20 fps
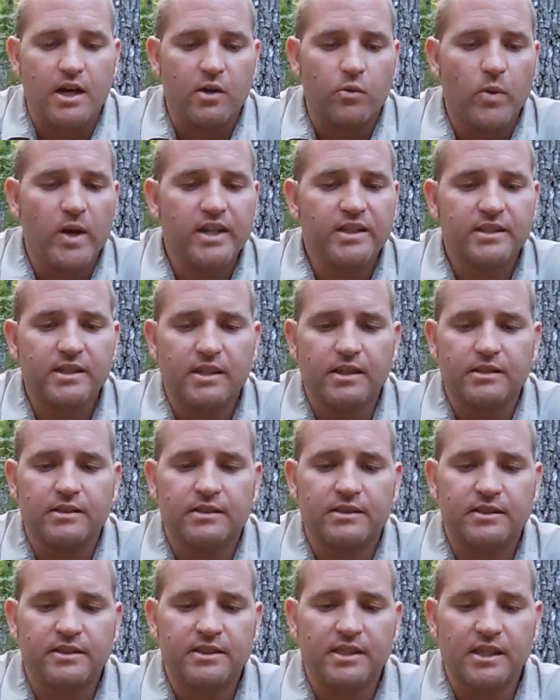Weighs in at
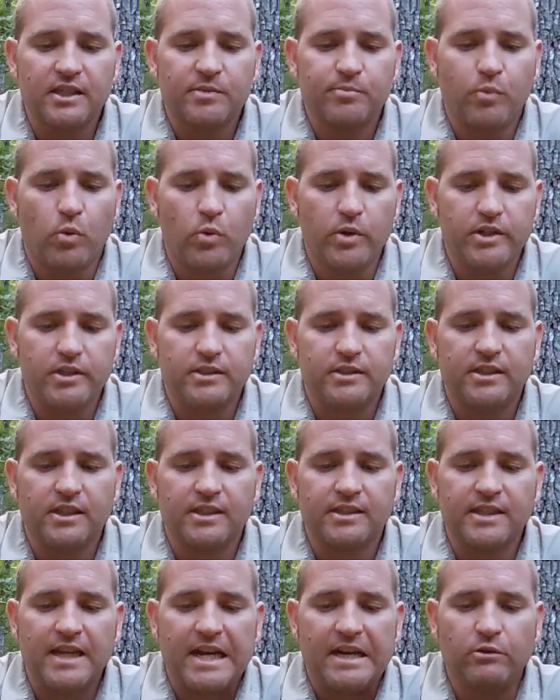
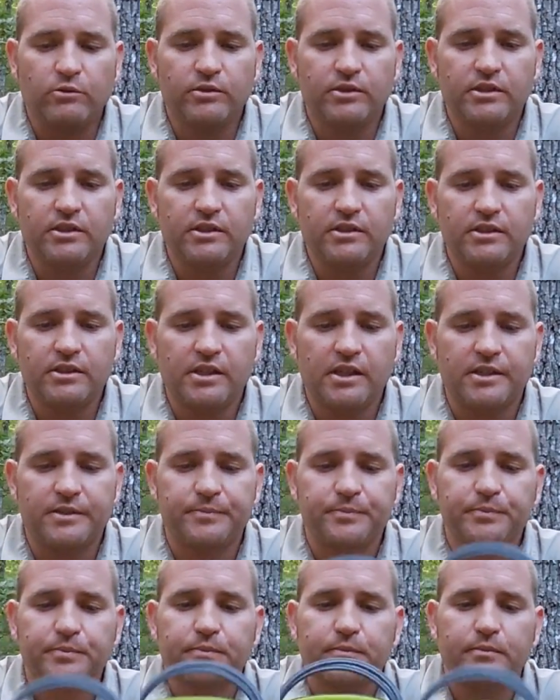6.6 ounces,
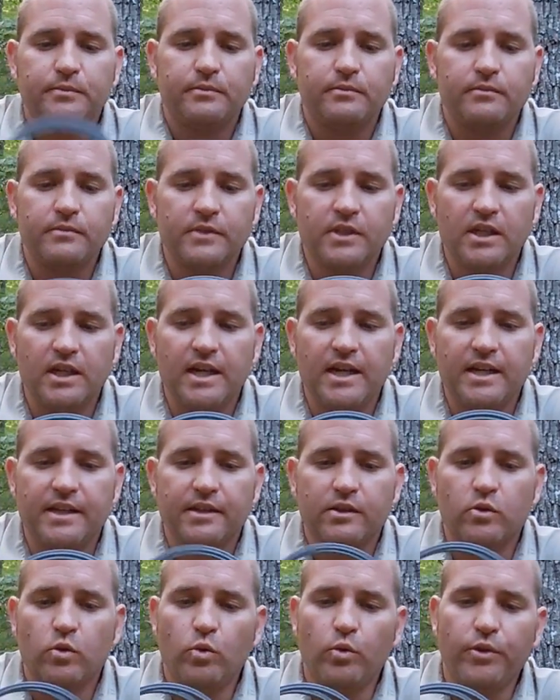and the
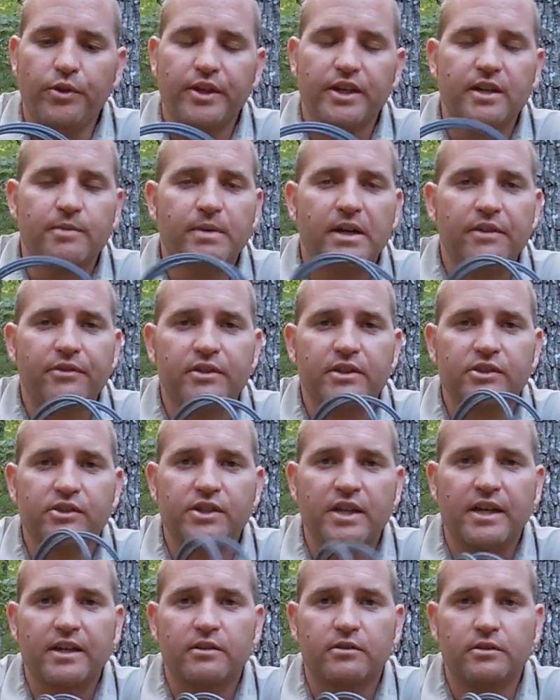cool thing about this
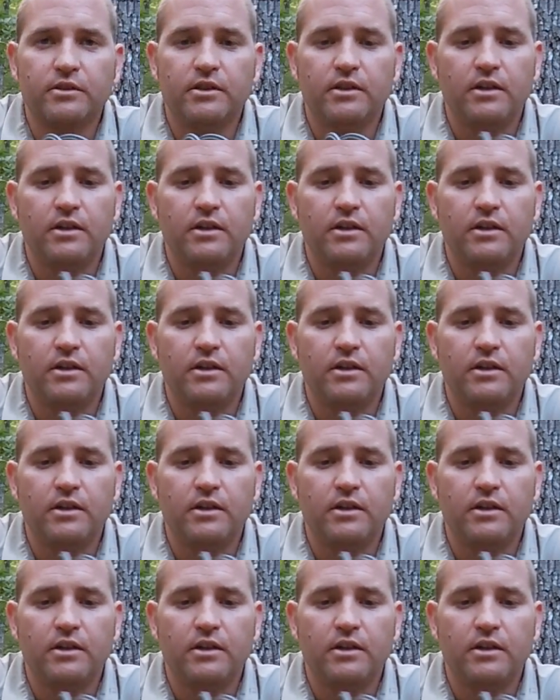kettle